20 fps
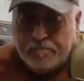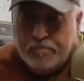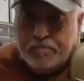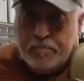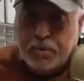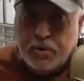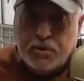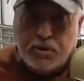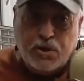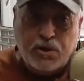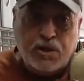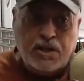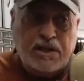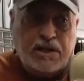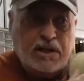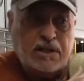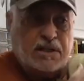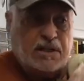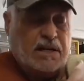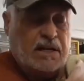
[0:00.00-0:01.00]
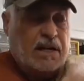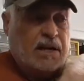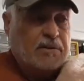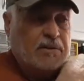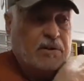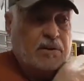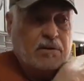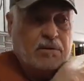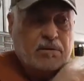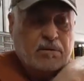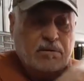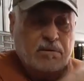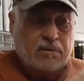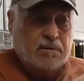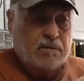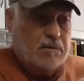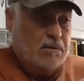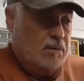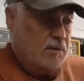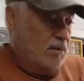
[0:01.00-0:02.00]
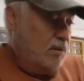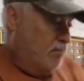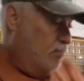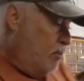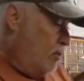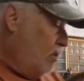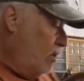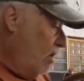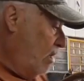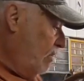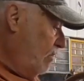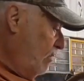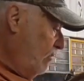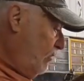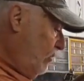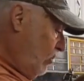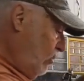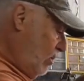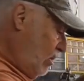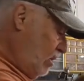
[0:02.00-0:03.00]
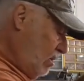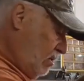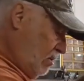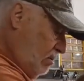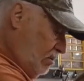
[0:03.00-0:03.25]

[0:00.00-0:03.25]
put your gear together, put it on the floor